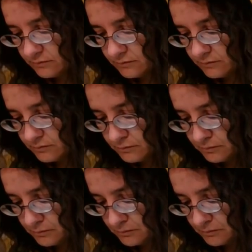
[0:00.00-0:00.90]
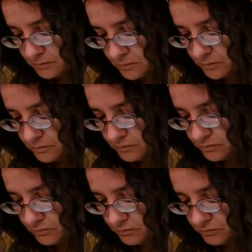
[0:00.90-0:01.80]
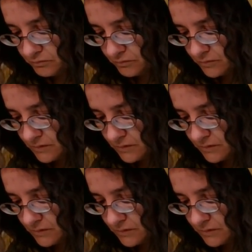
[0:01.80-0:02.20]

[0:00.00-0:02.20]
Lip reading: Nobody speaks.